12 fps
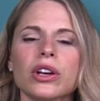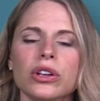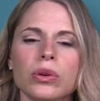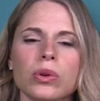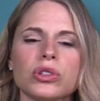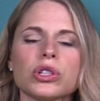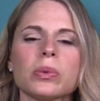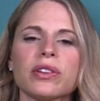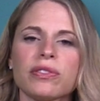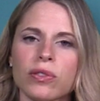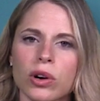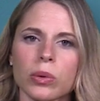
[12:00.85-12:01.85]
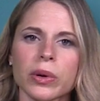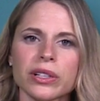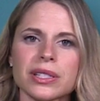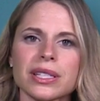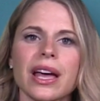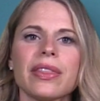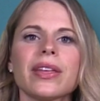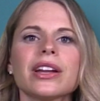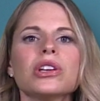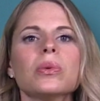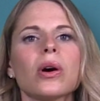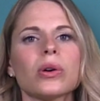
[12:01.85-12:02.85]
You do it forwards, and
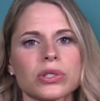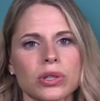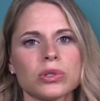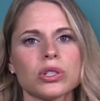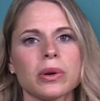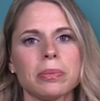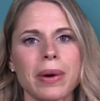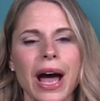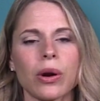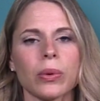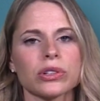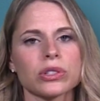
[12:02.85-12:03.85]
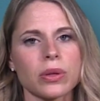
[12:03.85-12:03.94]
then you also do it backwards.